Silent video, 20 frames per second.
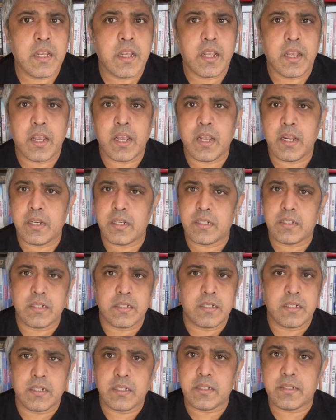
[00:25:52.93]
And
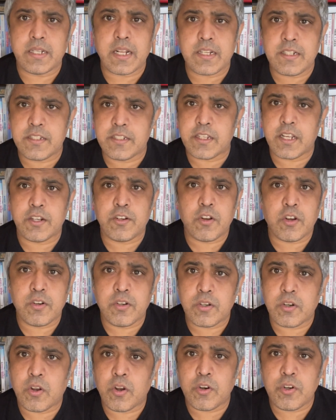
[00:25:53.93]
that's an
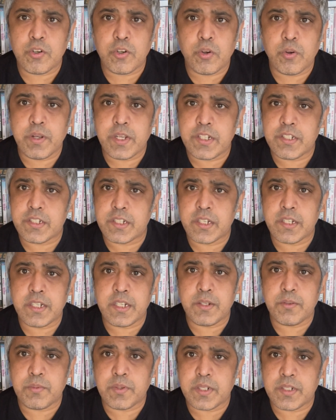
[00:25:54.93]
ongoing
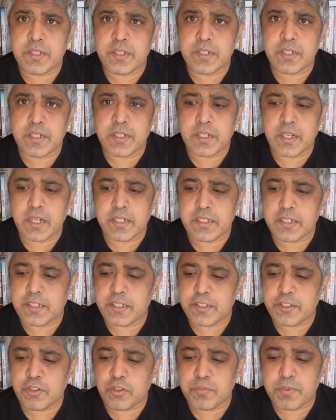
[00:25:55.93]
journey which
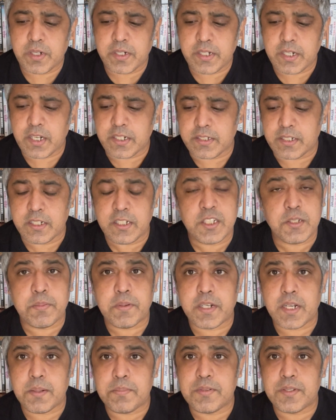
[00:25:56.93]
Aditya Chopra does, and it's
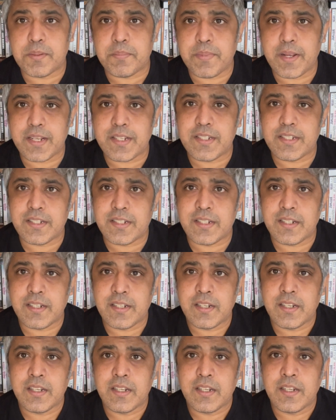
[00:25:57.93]
perhaps the best
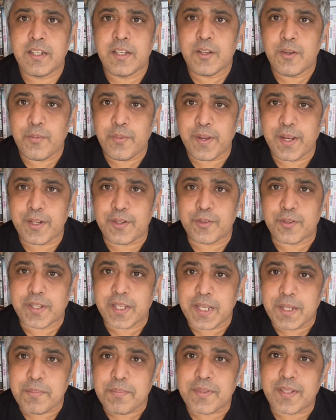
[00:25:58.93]
way to
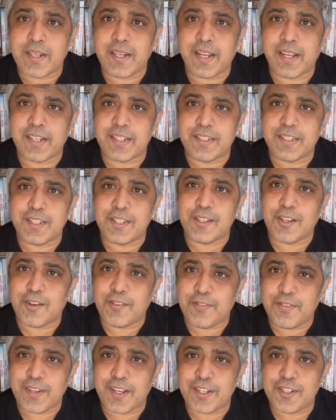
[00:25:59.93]
keep the legacy
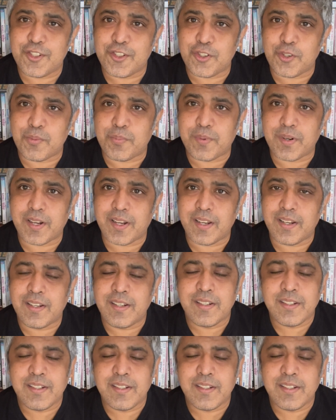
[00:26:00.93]
of Yash Chopra